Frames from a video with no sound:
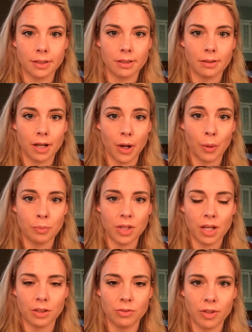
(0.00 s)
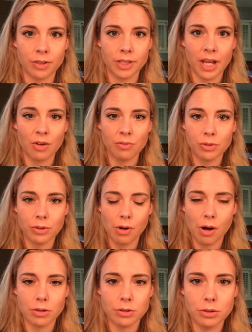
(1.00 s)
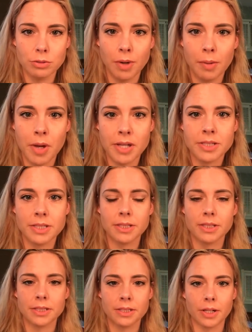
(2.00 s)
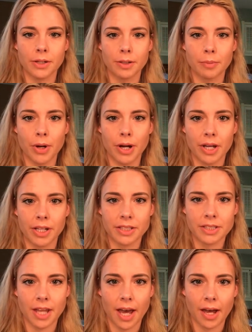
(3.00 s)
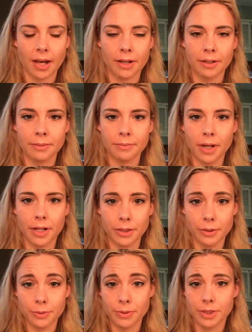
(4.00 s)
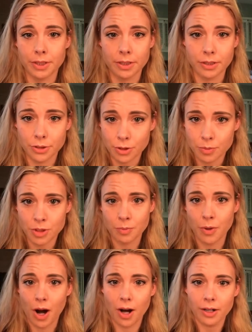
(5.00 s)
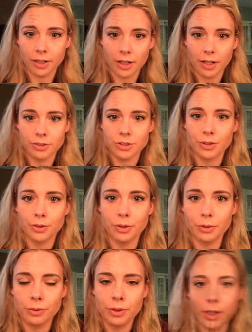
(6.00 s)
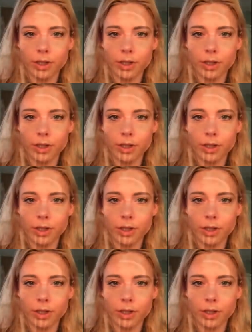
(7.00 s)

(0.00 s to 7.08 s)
I hope that you found it helpful. I'll do my best to list all the products that I used in the description bar, and I'll show you